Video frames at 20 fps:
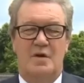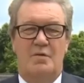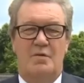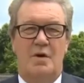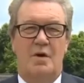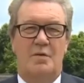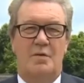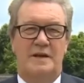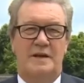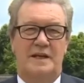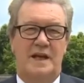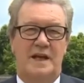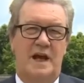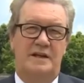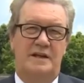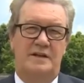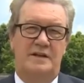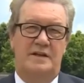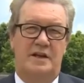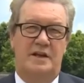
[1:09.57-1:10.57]
Well, we
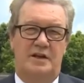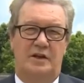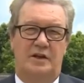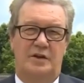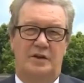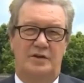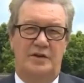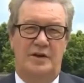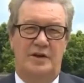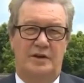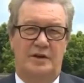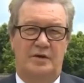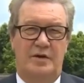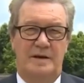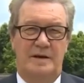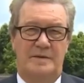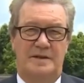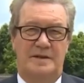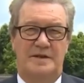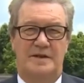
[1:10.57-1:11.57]
can't conclude an
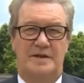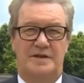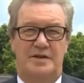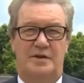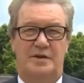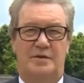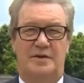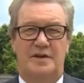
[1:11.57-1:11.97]
agreement until